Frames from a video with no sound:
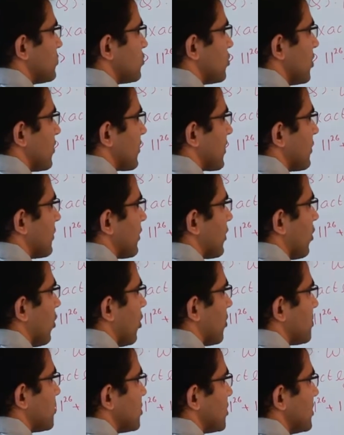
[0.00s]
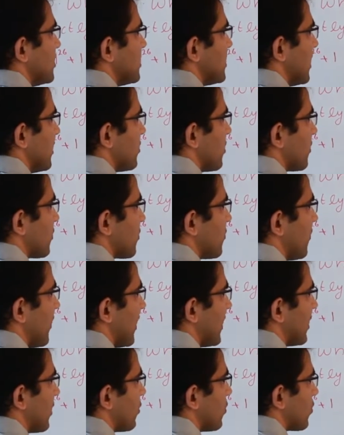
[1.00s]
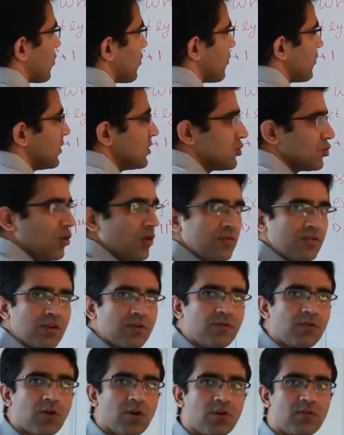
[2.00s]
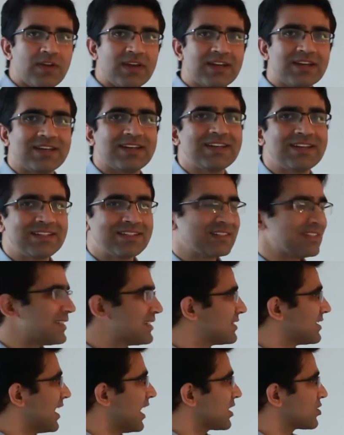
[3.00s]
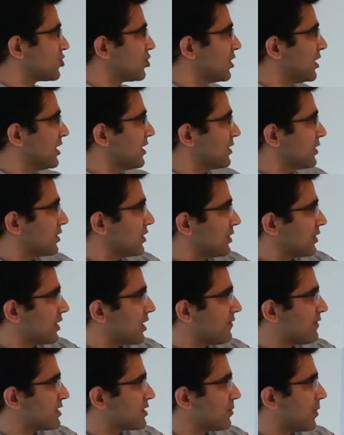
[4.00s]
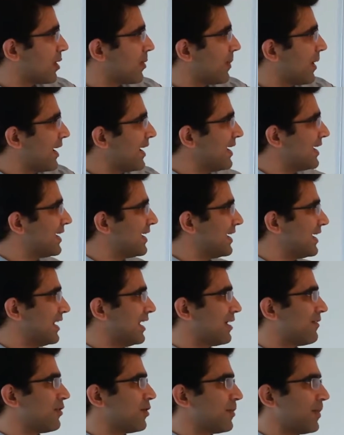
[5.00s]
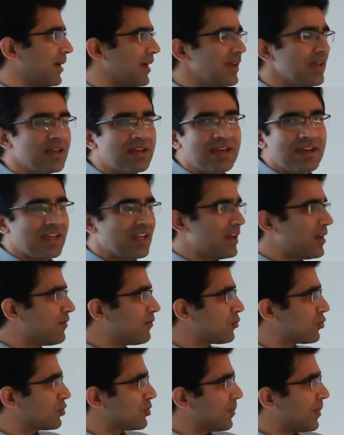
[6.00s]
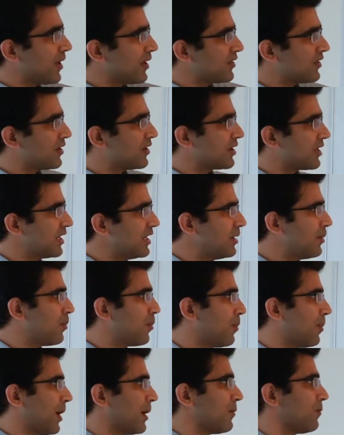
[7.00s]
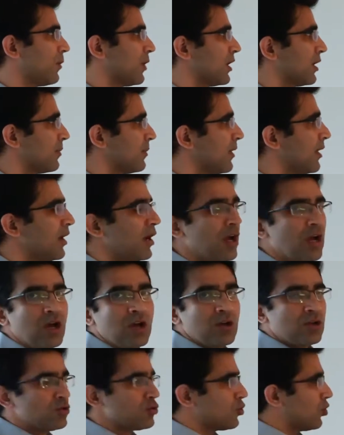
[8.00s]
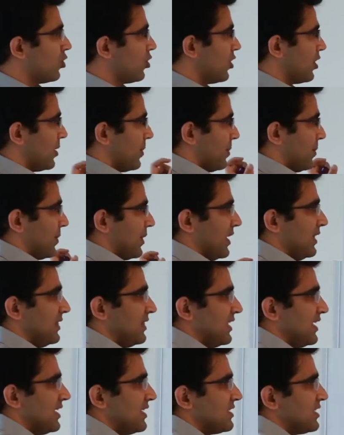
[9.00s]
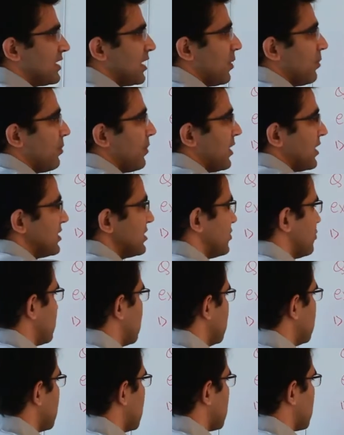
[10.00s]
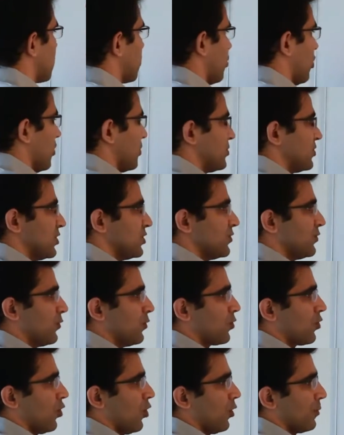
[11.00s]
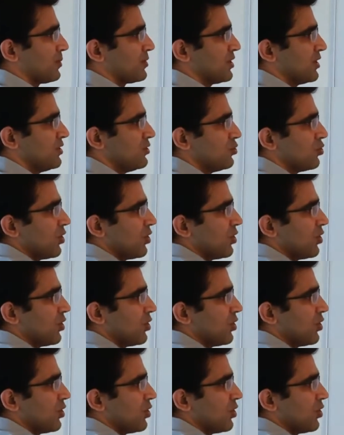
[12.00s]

So you've given options and you have to find out which of the following is actually divisible by 11 to the power 13 by 1. So in these numbers, so these are your options, 4 options.